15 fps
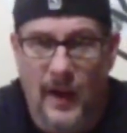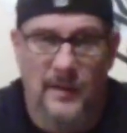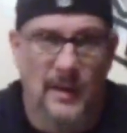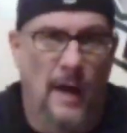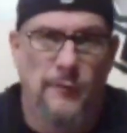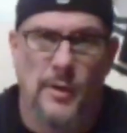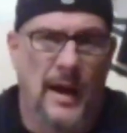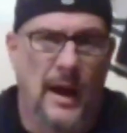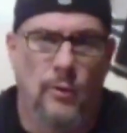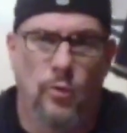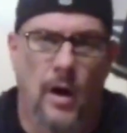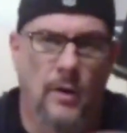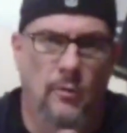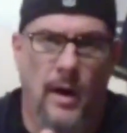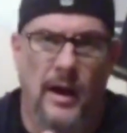I love when they
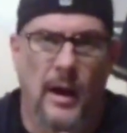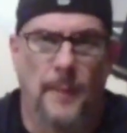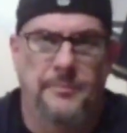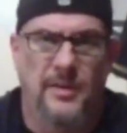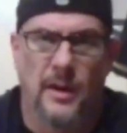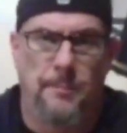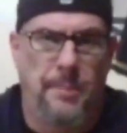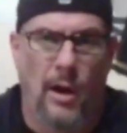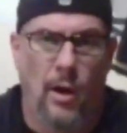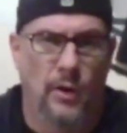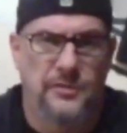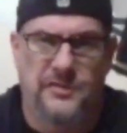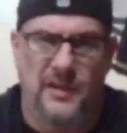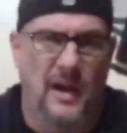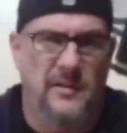run right up to the
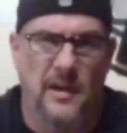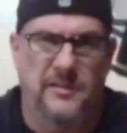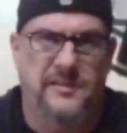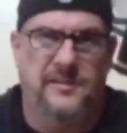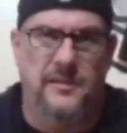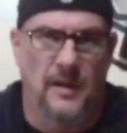post and just